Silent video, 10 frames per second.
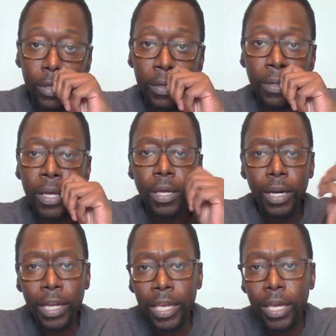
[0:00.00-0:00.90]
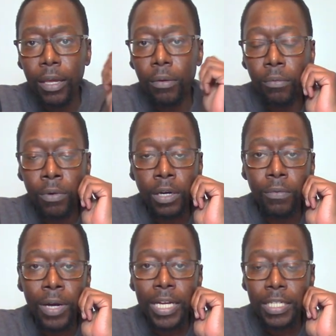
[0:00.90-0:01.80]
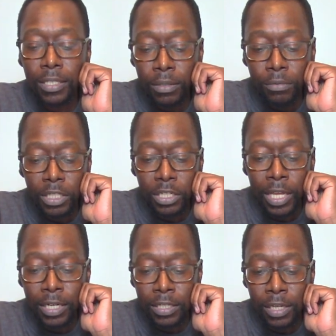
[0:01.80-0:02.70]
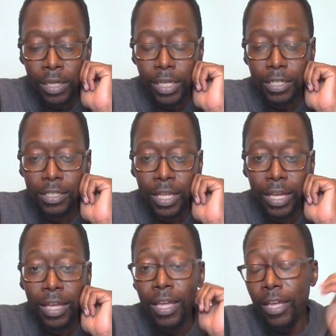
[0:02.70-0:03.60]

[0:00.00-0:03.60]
And again, one of the ways in which that is done is that,